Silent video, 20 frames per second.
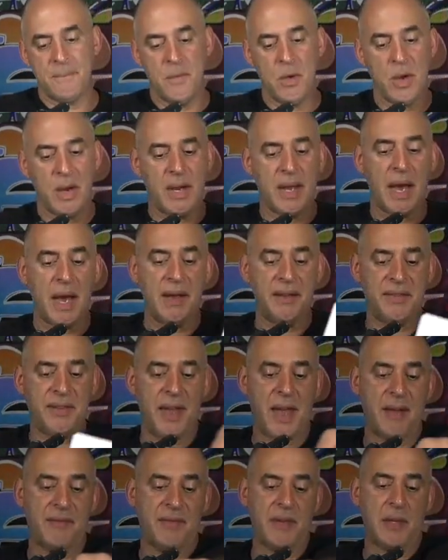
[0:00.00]
You guys
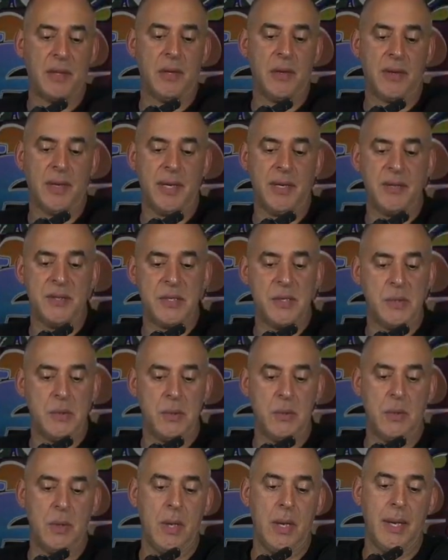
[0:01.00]
have to look
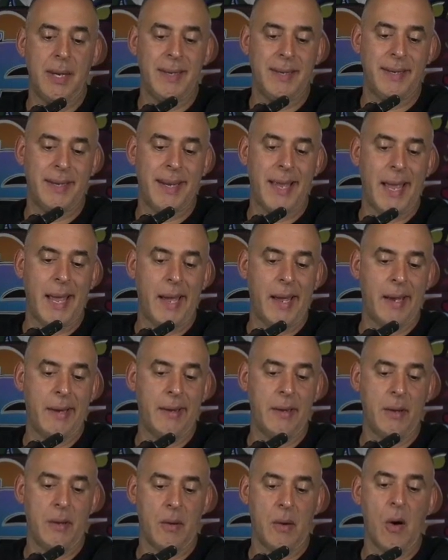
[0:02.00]
into
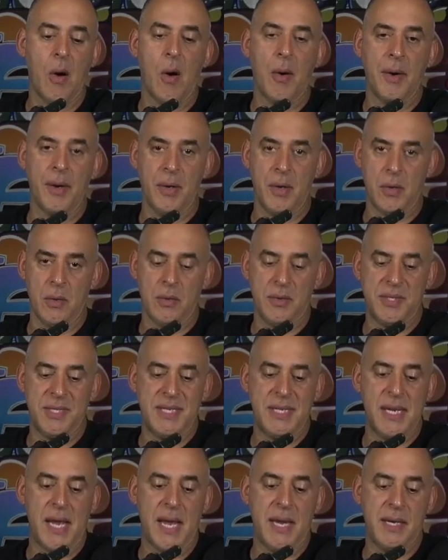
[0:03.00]
CAD Audio,
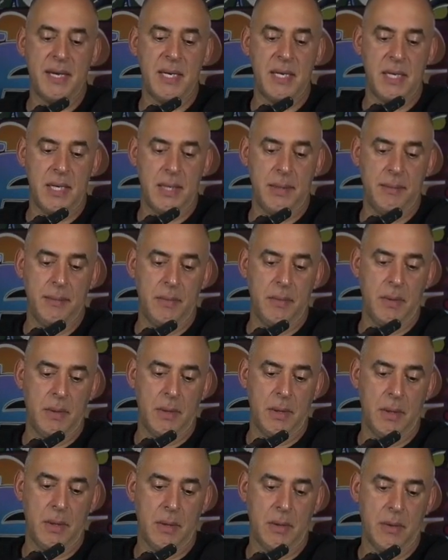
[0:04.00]
CAD,
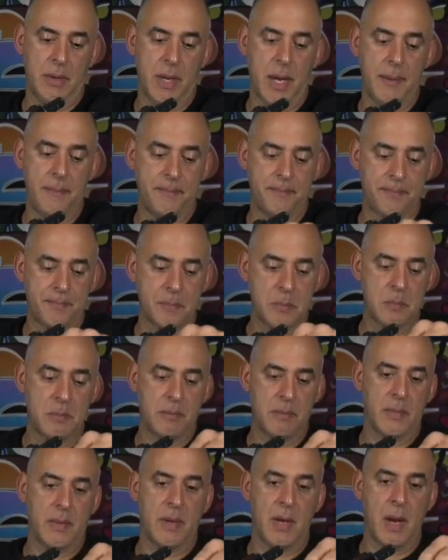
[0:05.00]
okay?
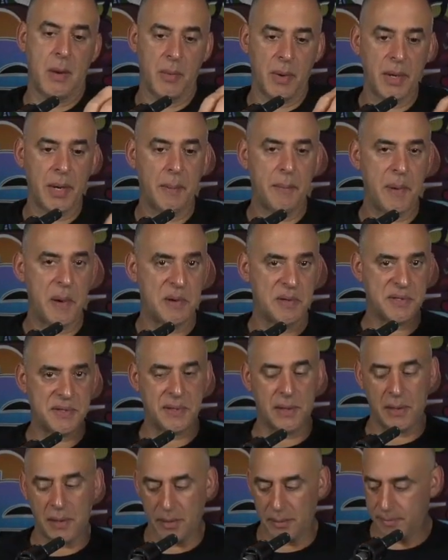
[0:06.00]
And we're going to post
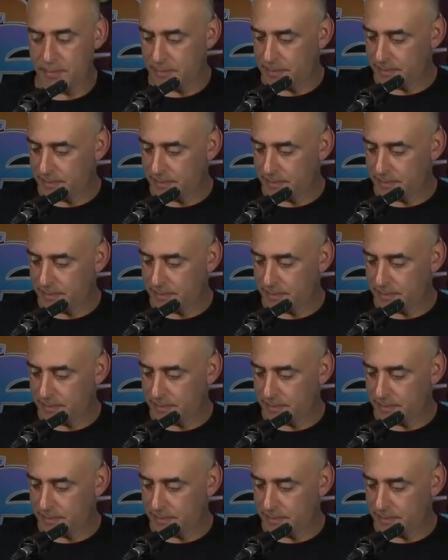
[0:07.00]
their,